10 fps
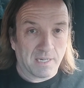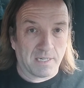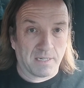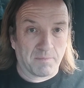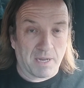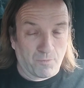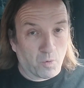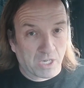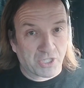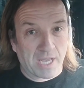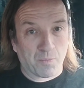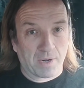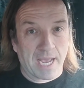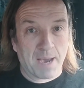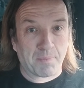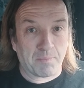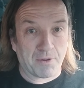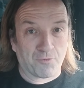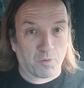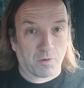I've watched that one happen
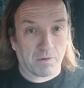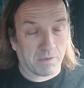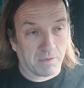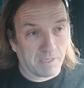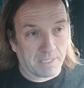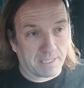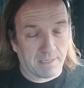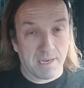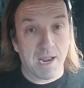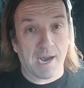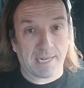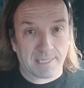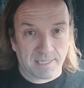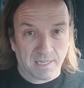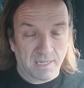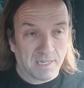before, and it's nuts.